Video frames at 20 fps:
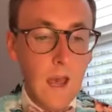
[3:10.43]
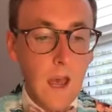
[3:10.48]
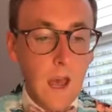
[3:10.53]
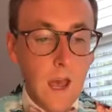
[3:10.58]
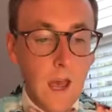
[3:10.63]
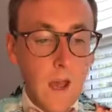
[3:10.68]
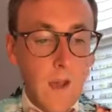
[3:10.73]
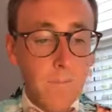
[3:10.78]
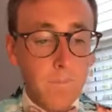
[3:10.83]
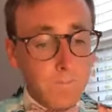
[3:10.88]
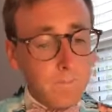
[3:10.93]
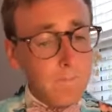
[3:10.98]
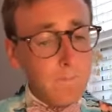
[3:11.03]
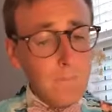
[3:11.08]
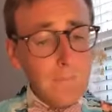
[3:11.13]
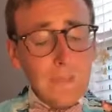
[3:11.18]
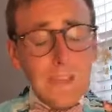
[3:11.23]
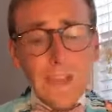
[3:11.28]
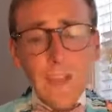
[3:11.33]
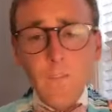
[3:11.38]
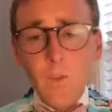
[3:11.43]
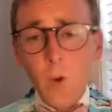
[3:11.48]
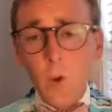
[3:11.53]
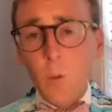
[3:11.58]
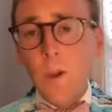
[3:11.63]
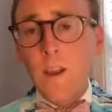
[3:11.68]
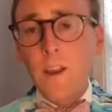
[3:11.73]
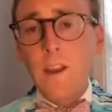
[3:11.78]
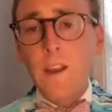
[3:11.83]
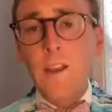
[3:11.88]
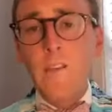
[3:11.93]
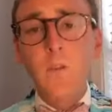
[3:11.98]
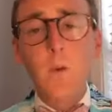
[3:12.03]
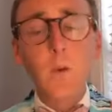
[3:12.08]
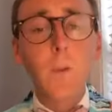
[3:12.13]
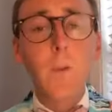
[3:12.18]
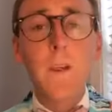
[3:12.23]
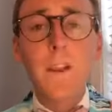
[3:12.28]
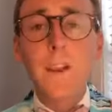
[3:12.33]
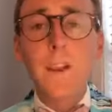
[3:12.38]
Um, if you were planning, if you were
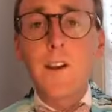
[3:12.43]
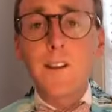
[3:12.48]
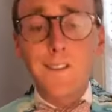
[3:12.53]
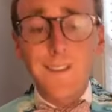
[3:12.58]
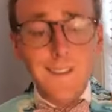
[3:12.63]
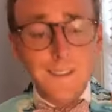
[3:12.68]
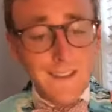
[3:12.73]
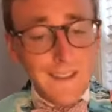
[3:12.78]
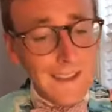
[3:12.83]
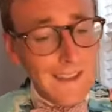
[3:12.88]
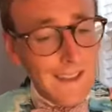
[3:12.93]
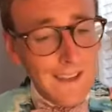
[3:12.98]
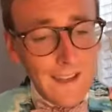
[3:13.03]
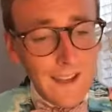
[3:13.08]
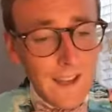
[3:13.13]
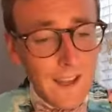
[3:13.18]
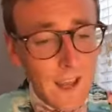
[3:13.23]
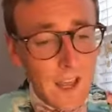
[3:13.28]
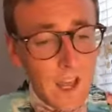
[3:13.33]
planning on skiing,